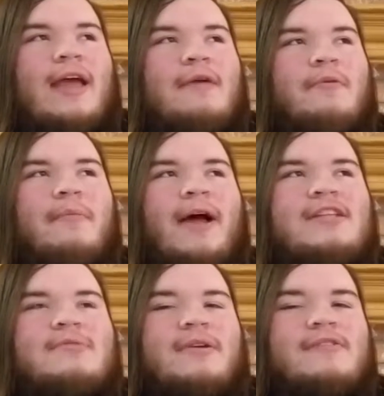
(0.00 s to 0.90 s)
It
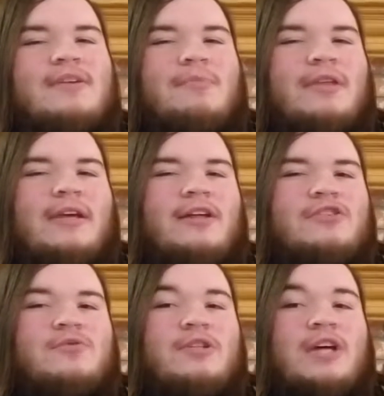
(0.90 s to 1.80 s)
reminds me of something
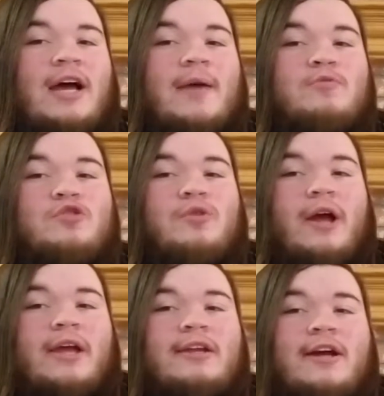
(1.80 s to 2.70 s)
else, which I'm
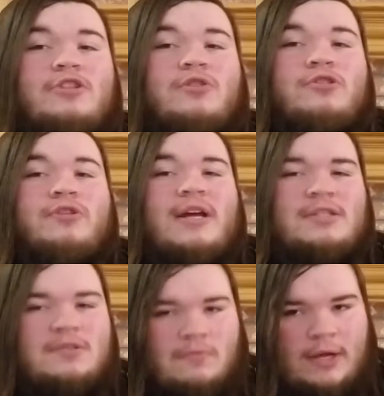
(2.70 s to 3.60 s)
trying not to
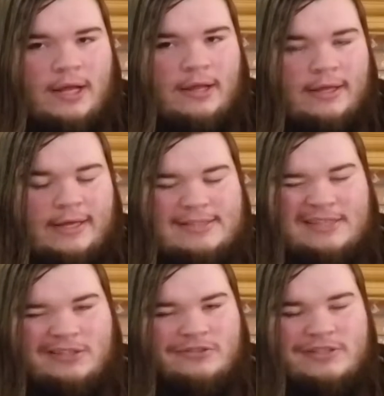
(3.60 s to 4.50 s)
address. I guess
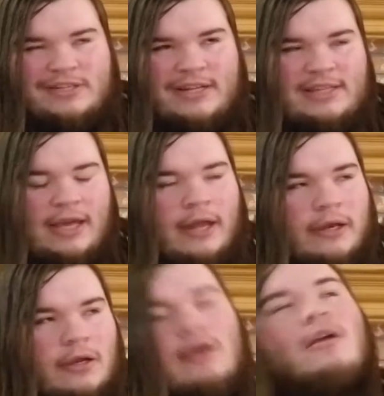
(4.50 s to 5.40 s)
I'll address it at the end.